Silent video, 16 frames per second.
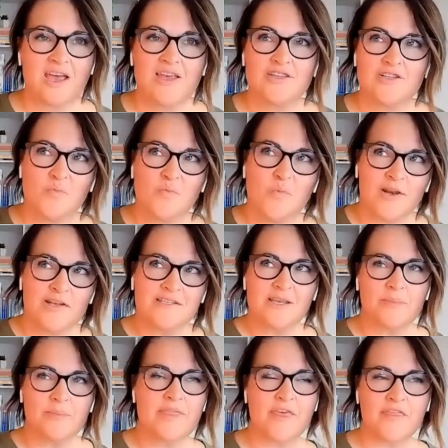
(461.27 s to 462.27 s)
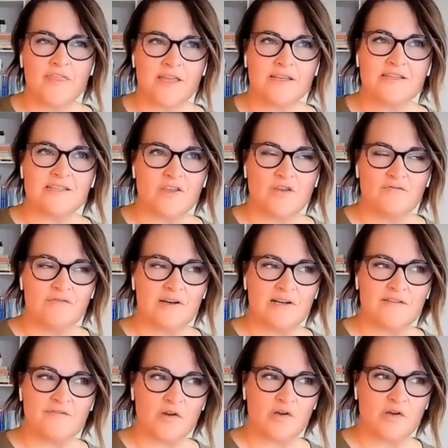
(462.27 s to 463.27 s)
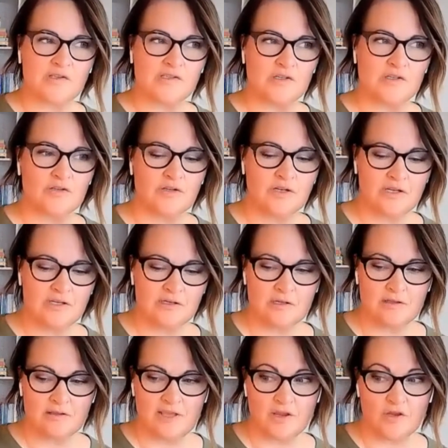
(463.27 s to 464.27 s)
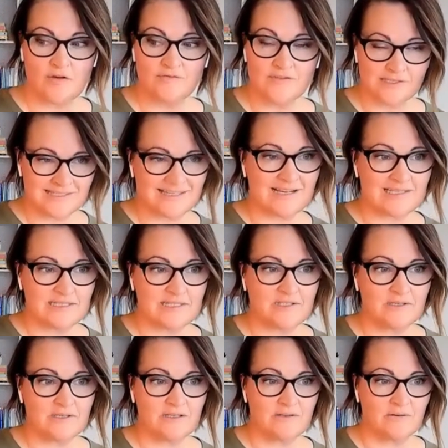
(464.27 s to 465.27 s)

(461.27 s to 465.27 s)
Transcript: So what are some of the things that you've really focused on and that you've decided,